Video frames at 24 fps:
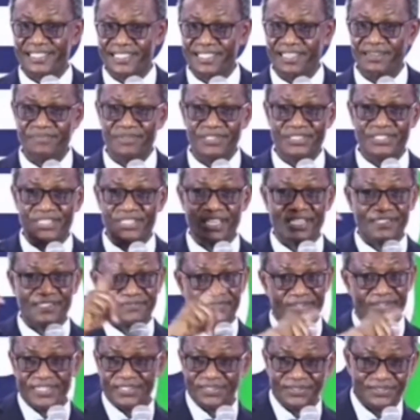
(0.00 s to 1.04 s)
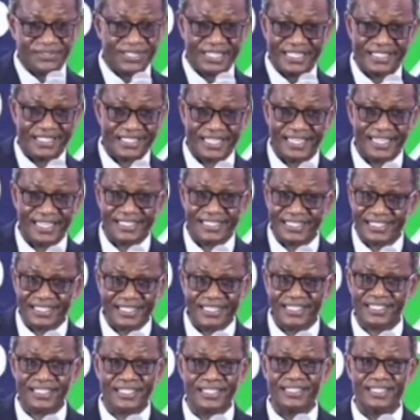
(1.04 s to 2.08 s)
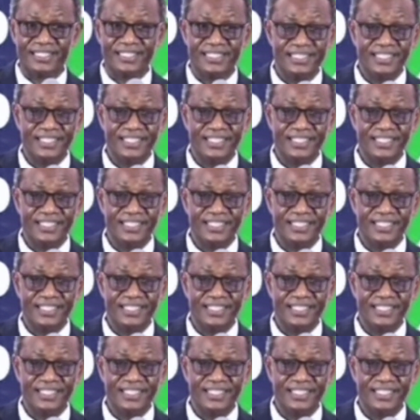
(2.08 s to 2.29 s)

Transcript: he's now been transferred into the second station.